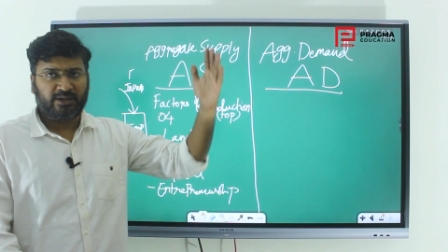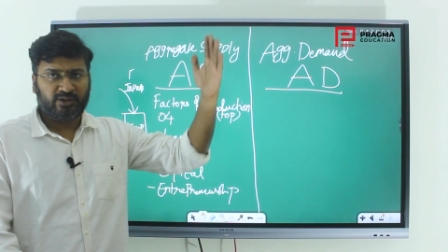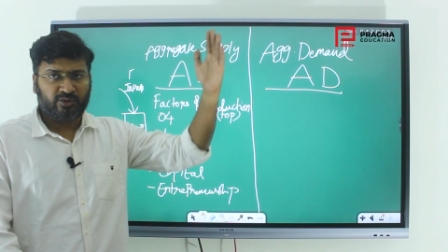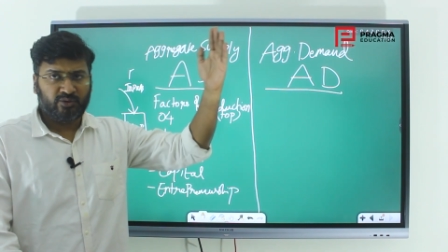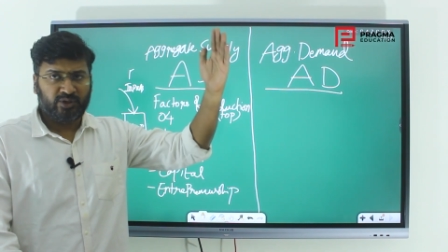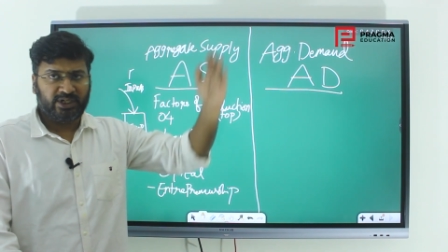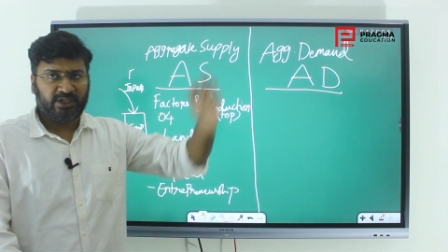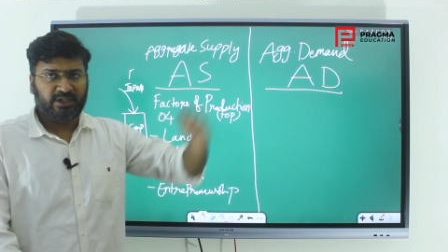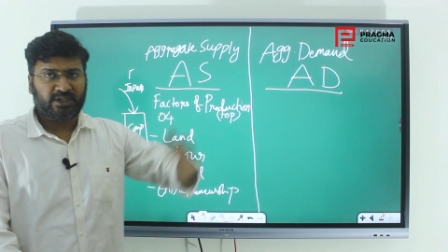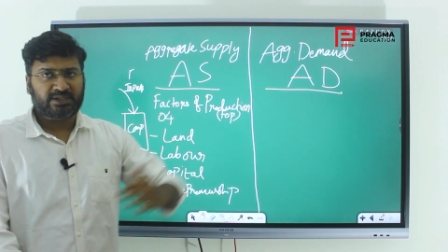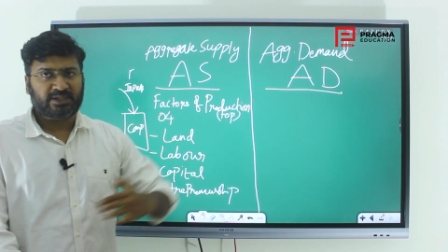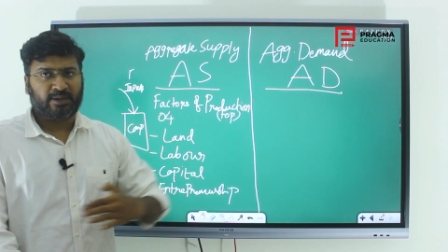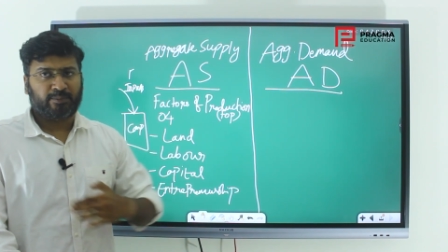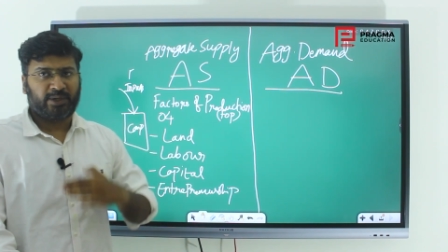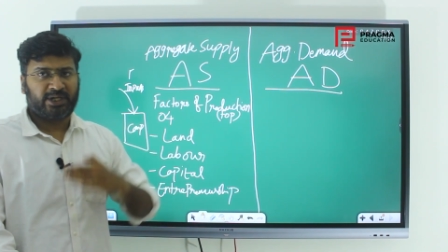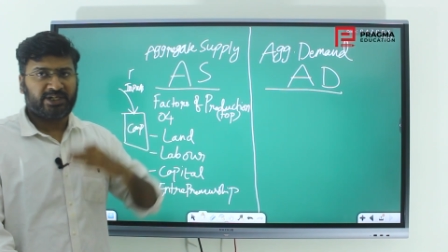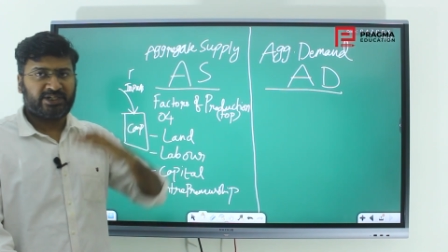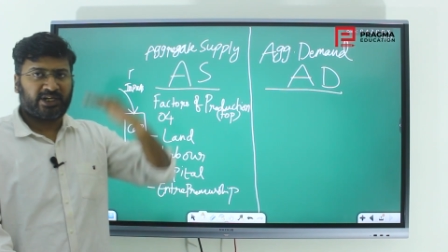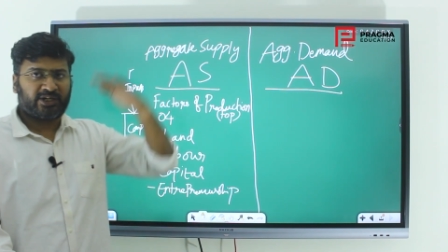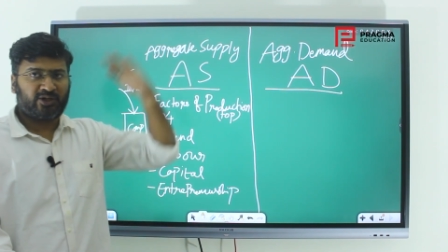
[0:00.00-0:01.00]
you need the
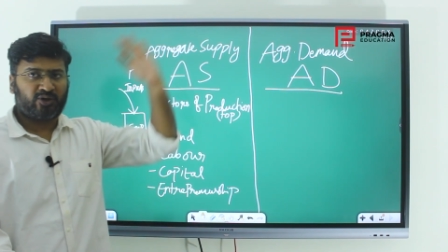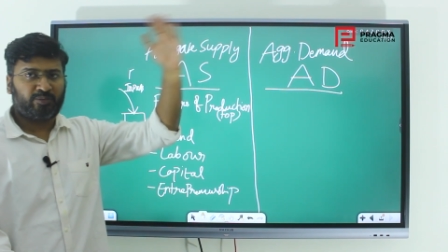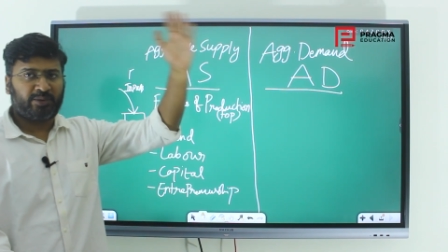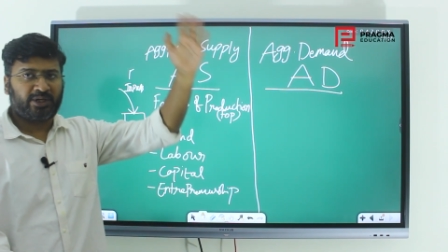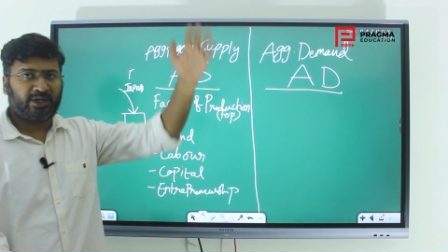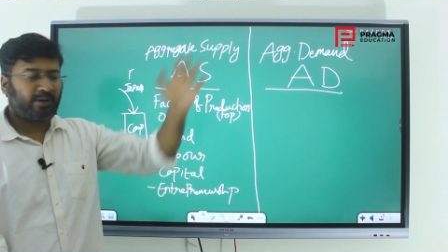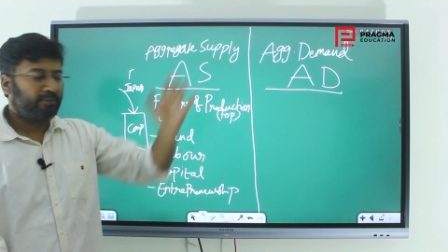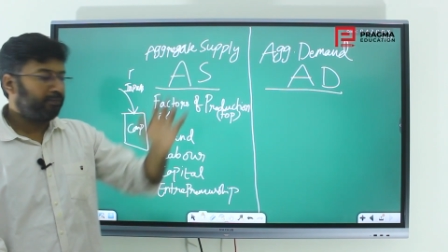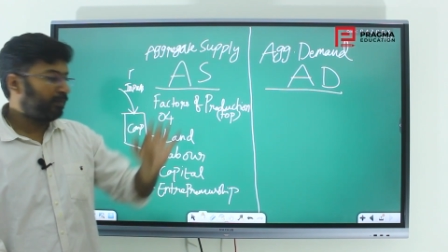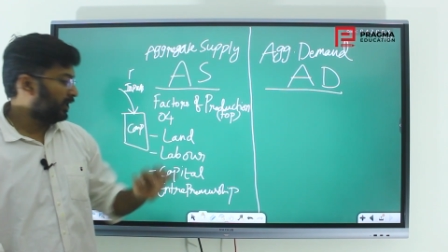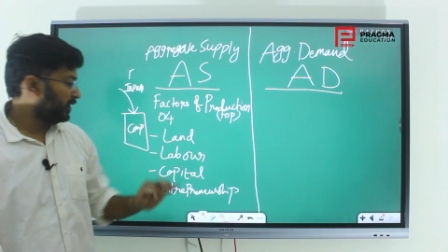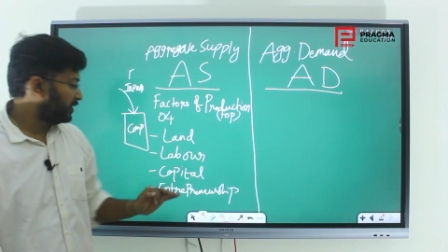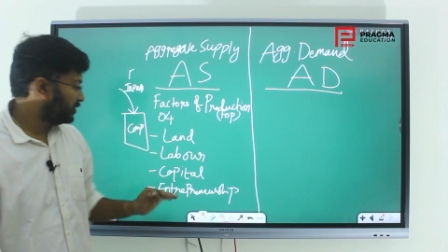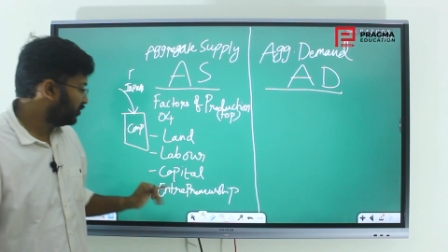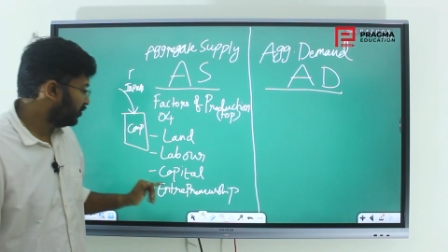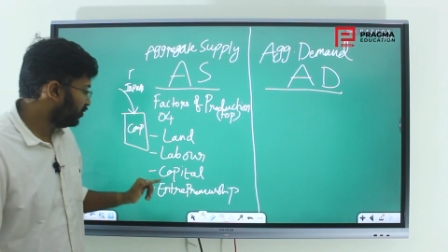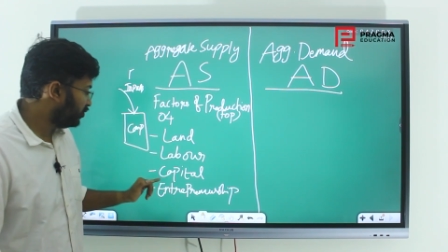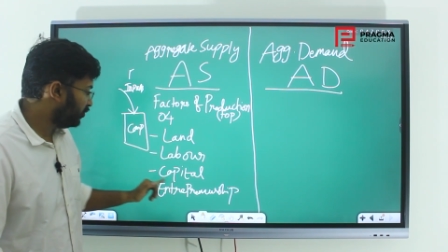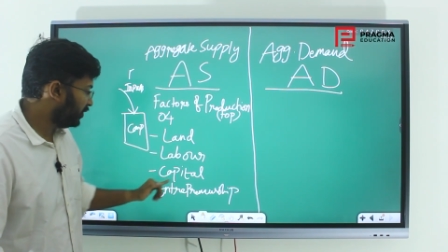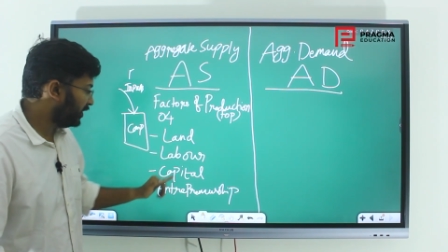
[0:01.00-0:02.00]
supply chain to be complete.
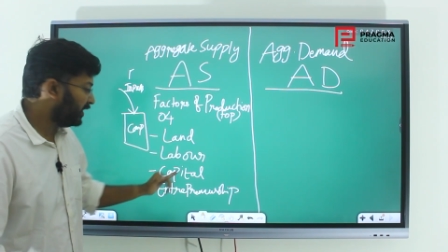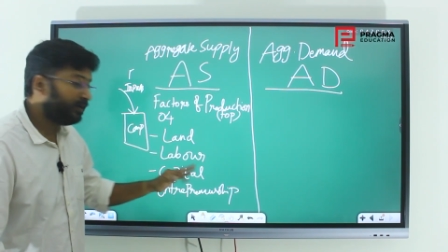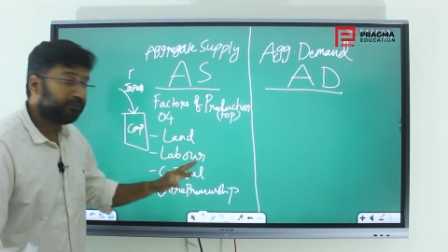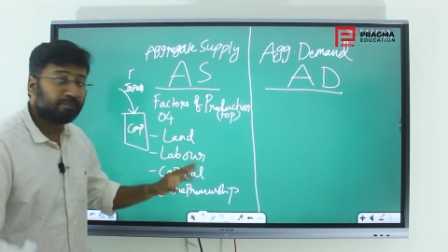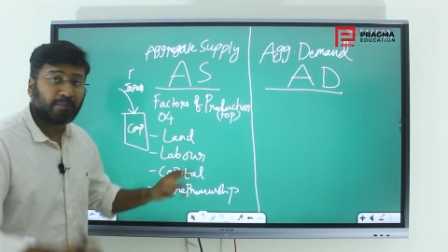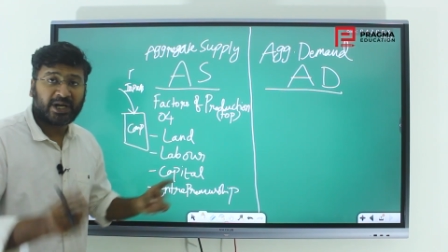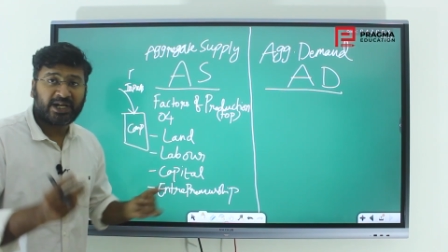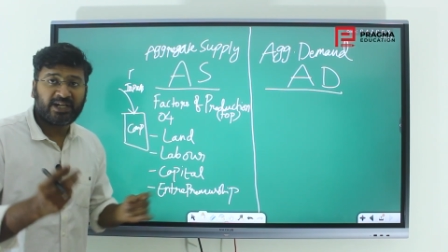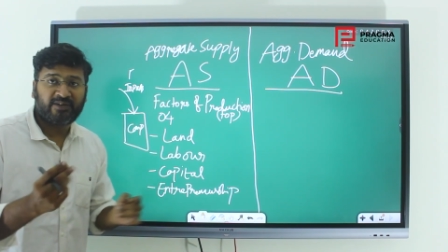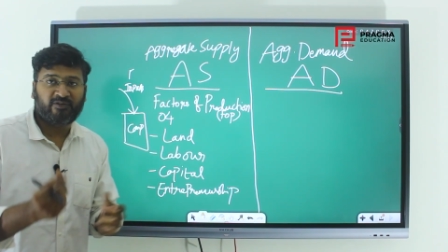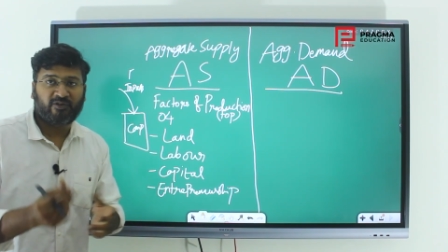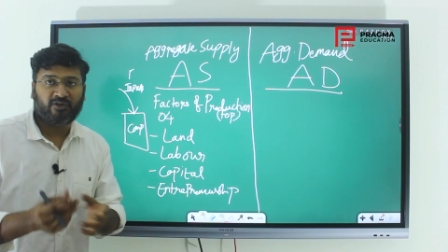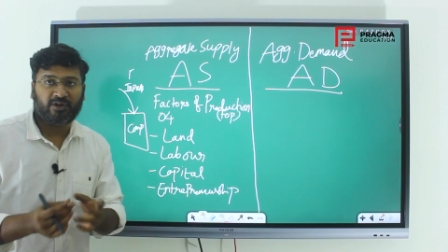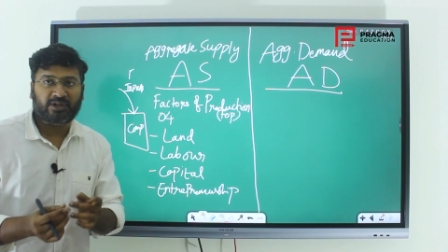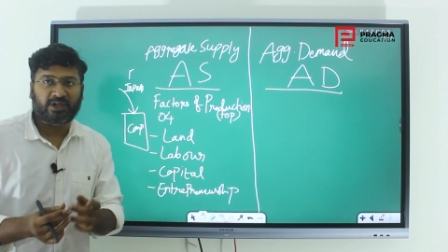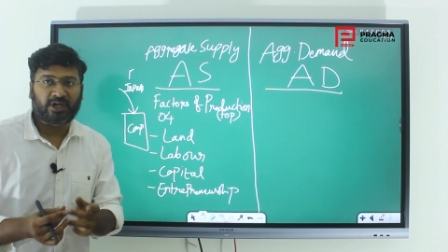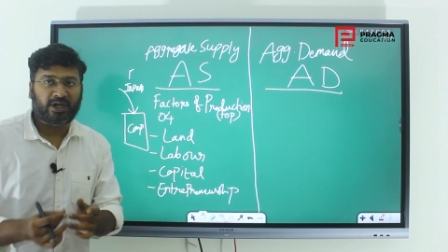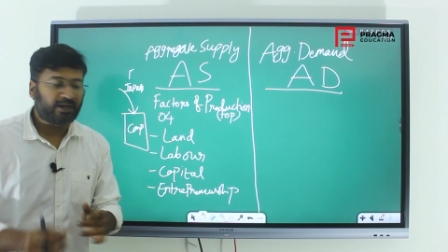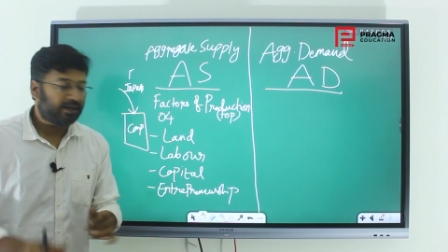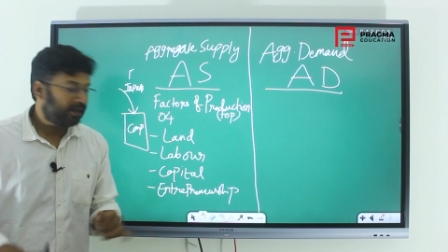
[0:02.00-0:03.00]
So you need money for
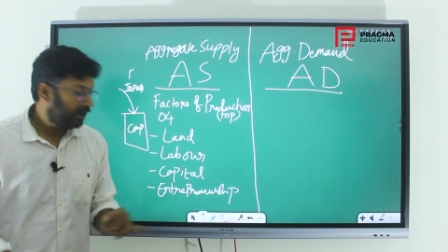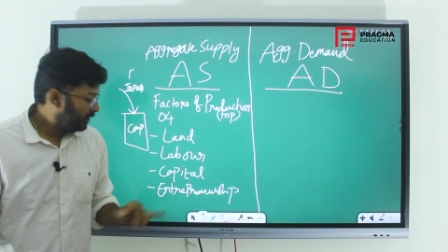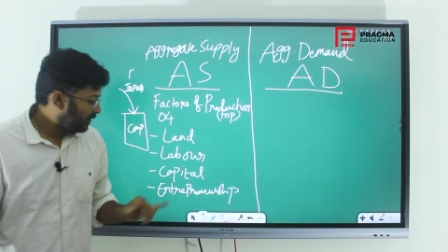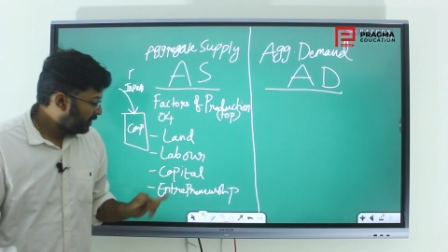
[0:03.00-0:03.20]
that.